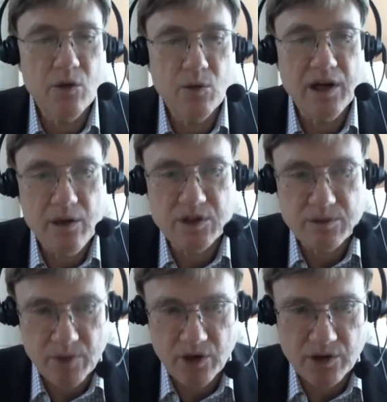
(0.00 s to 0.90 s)
when he was
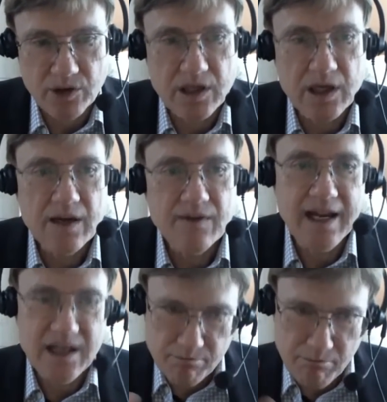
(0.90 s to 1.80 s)
murdered,
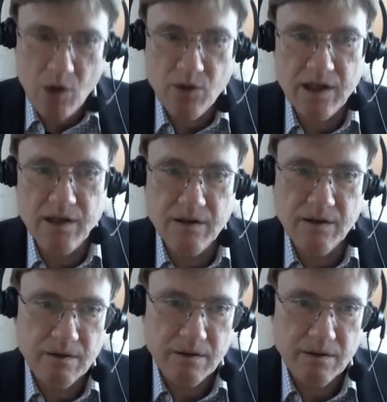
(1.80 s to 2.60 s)
they demoted